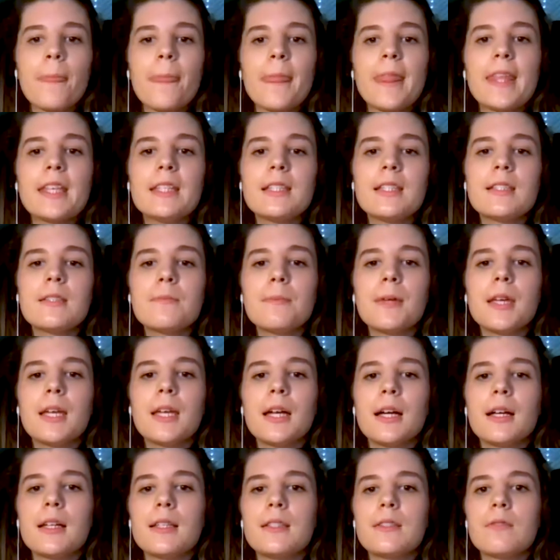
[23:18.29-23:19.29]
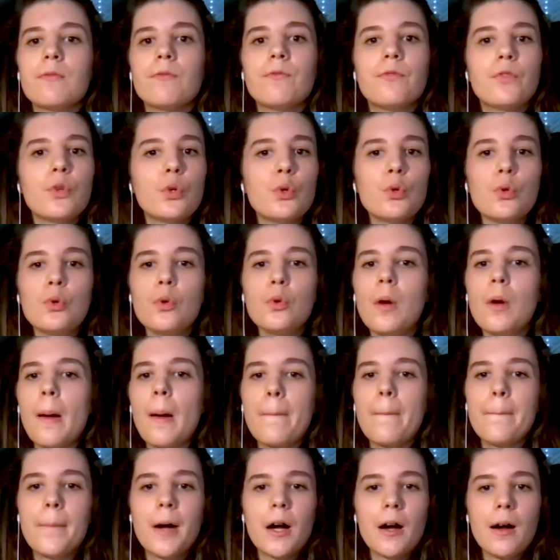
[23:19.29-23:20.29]
This is because foo,
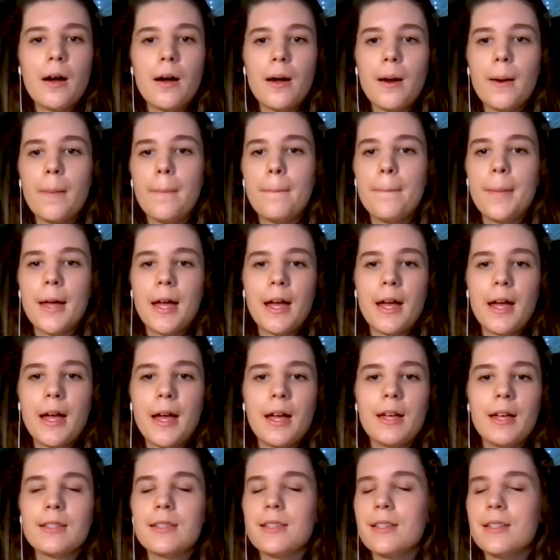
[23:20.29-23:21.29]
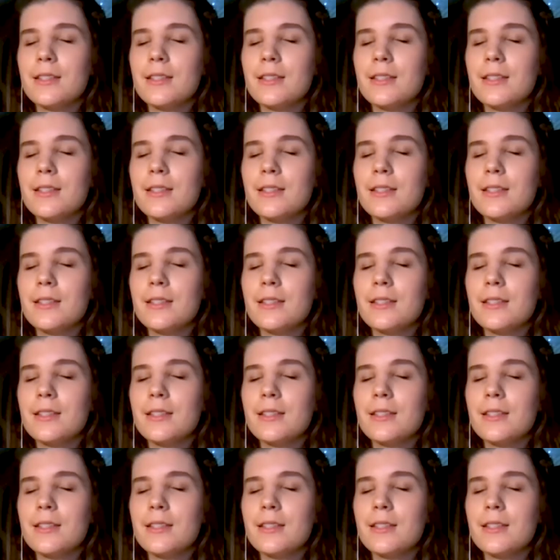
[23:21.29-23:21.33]
bar, baz,